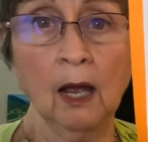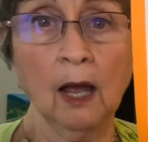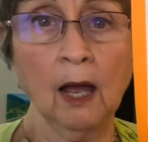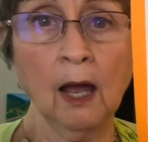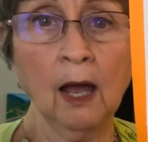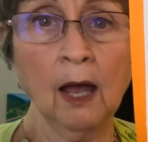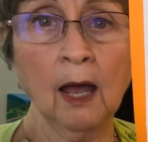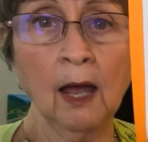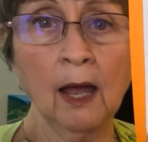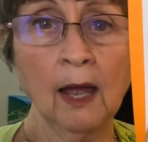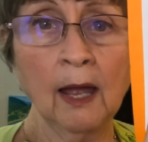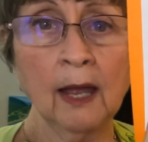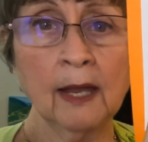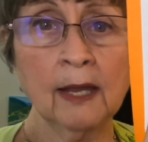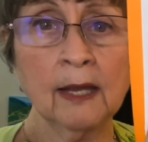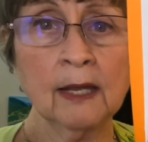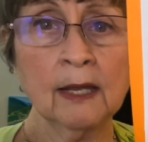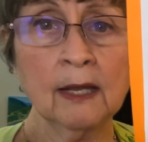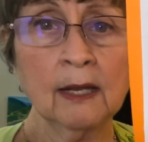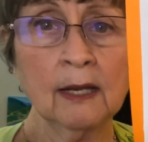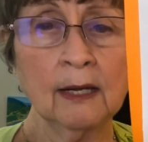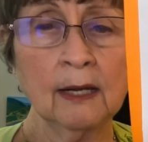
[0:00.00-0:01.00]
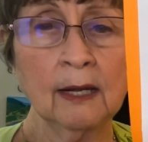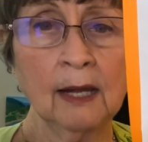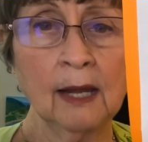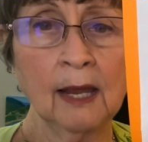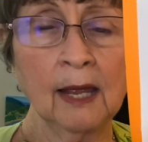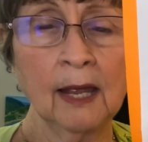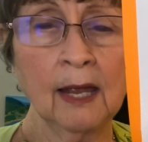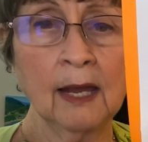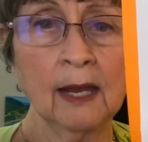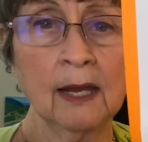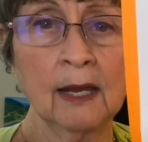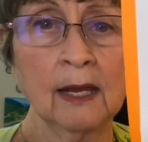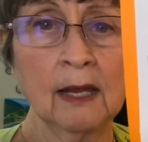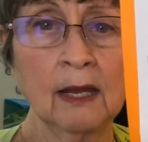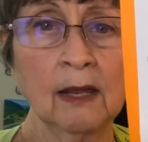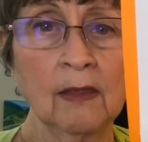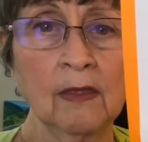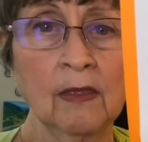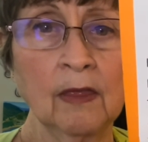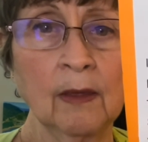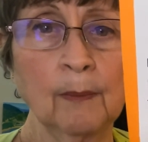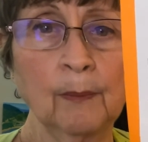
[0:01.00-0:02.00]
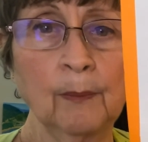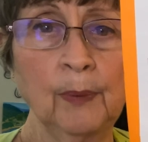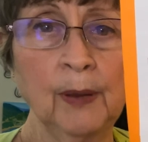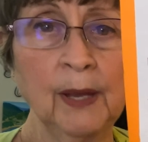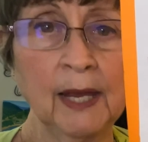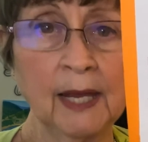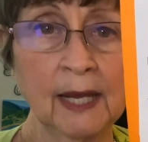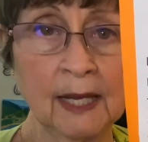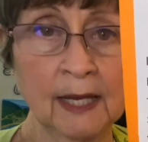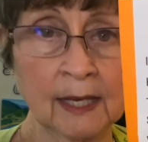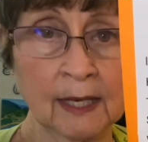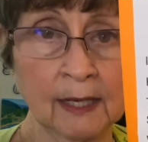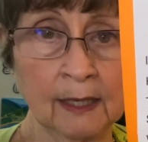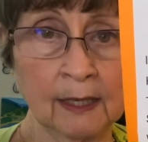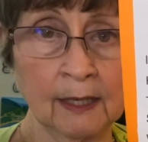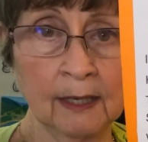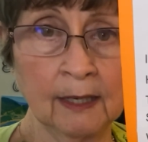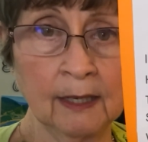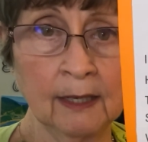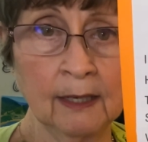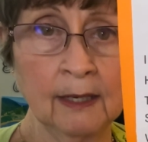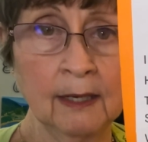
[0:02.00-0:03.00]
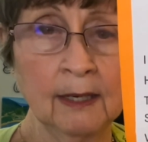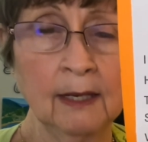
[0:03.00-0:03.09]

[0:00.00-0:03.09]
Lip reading: I lay the pen